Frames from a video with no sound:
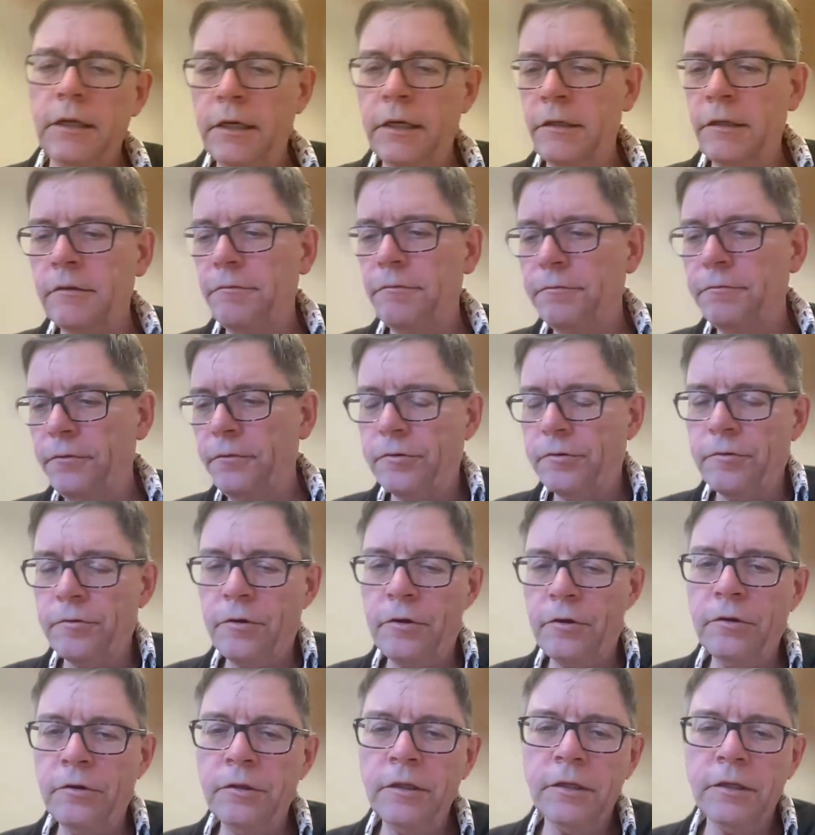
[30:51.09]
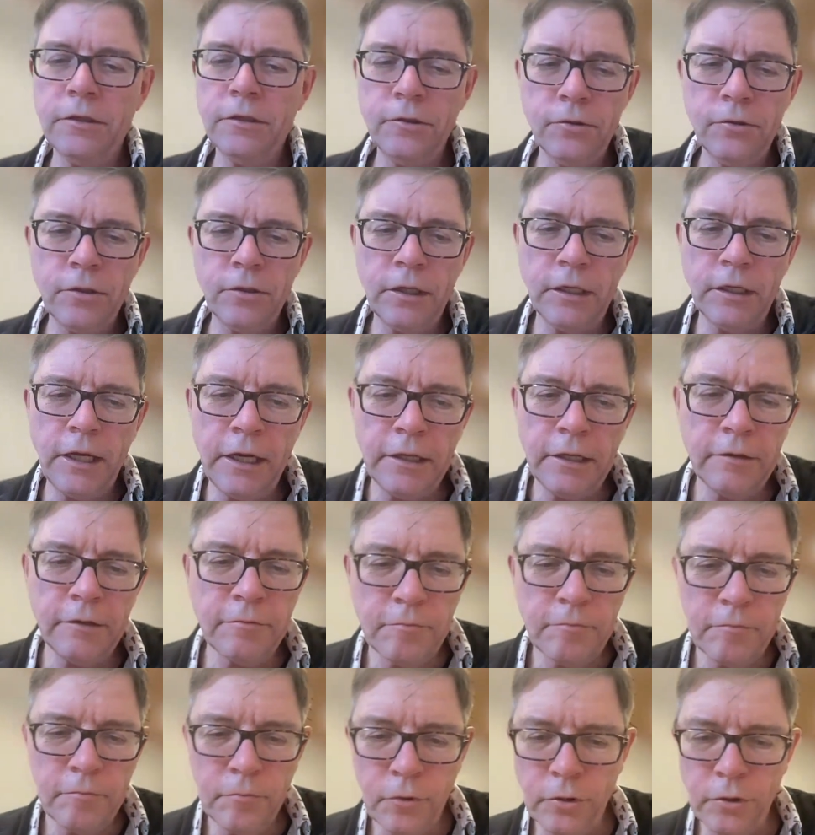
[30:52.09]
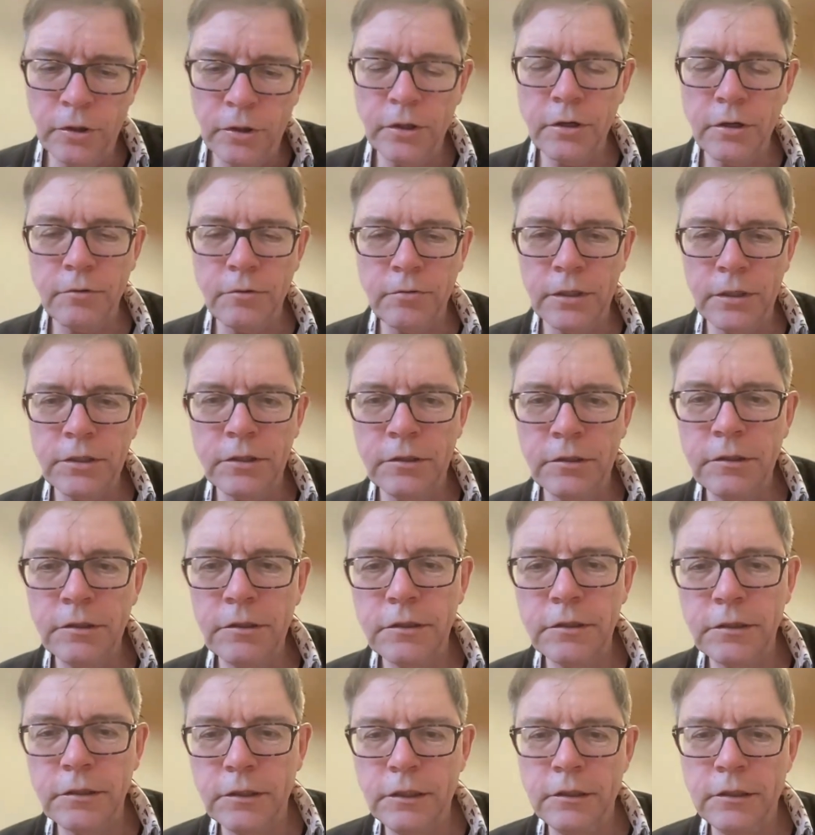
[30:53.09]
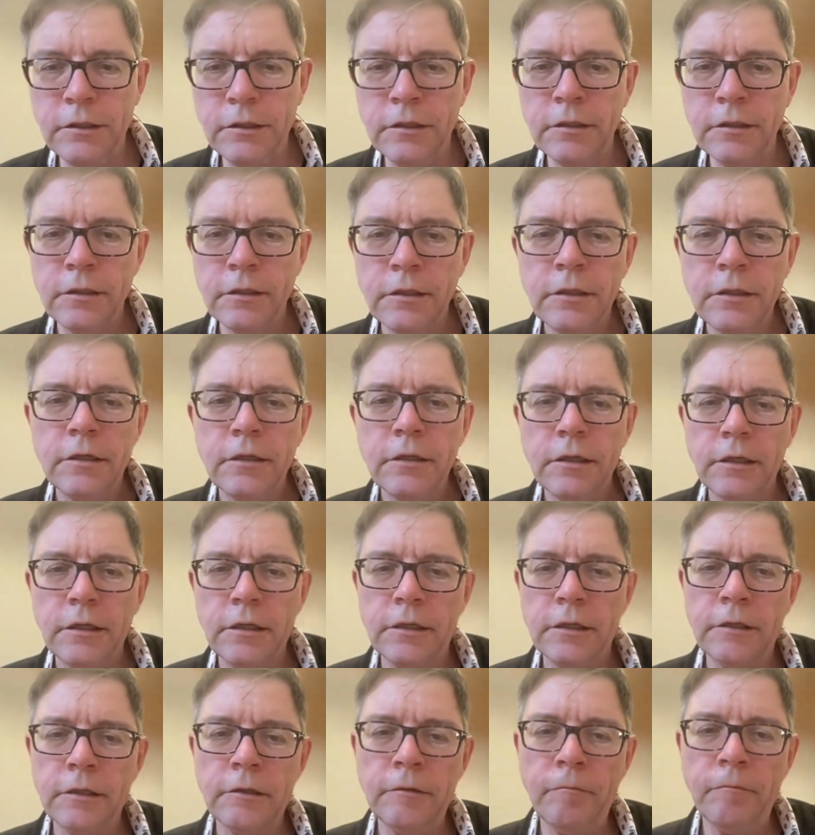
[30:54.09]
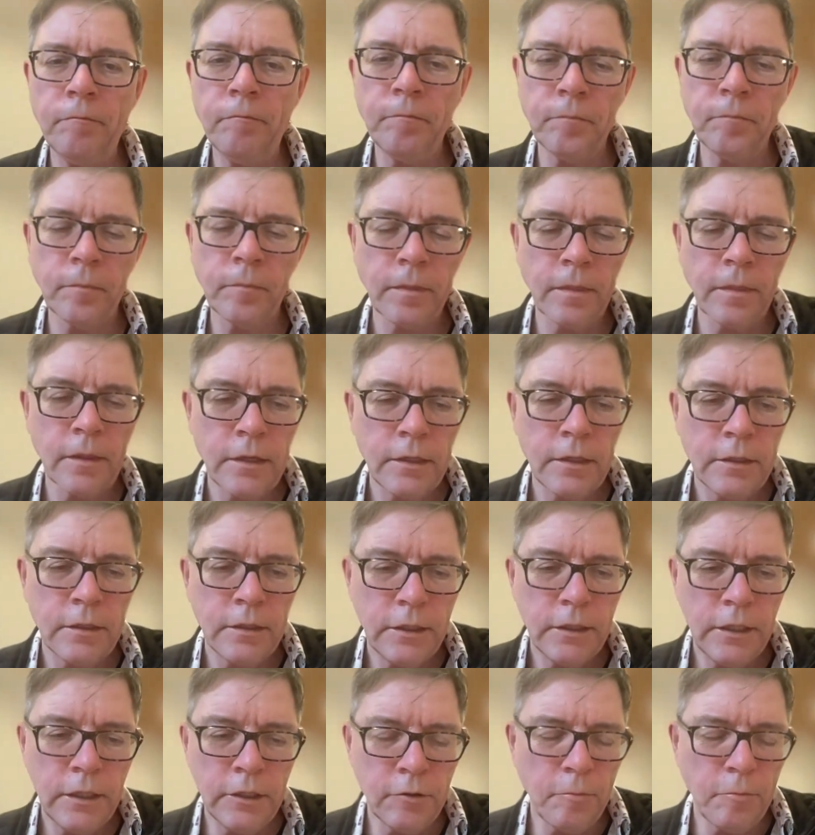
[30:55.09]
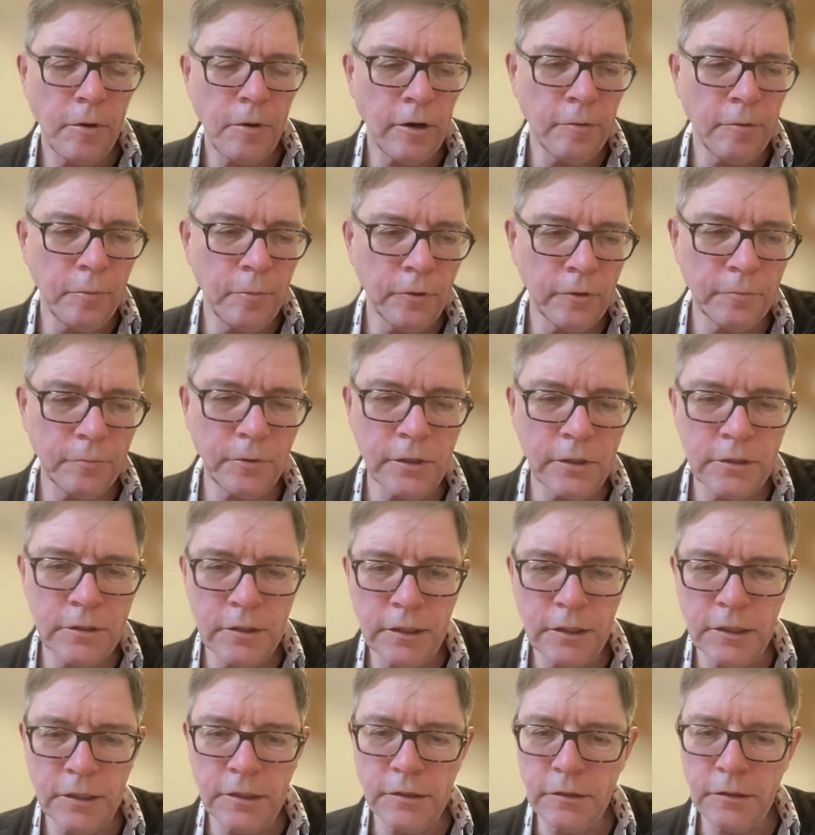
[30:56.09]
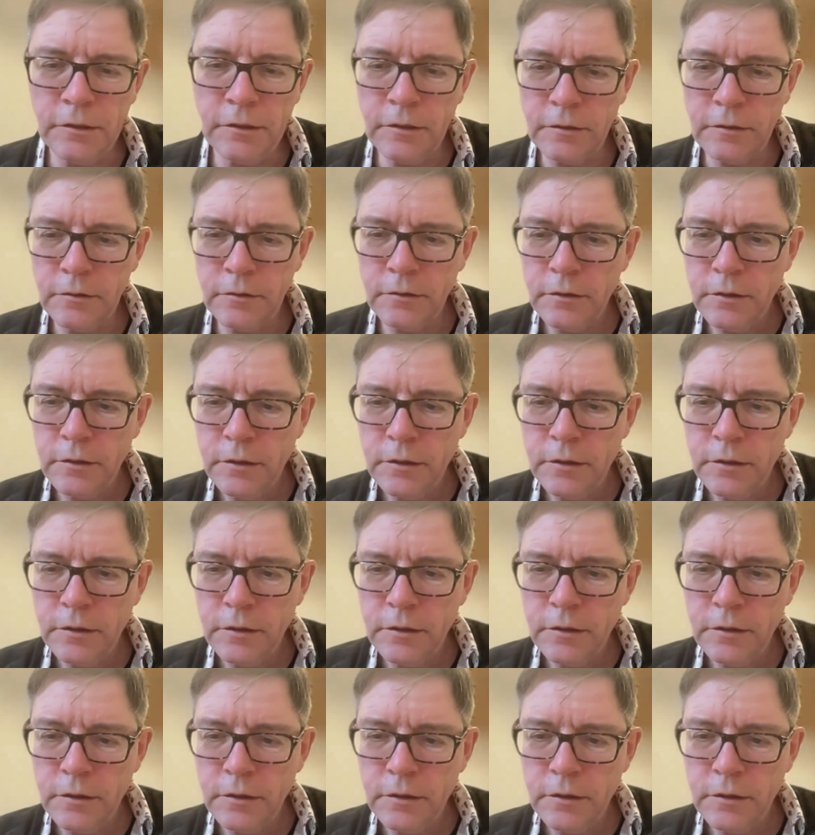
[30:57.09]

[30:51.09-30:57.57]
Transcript: and further on, you can add more questions in your PowerPoint presentation.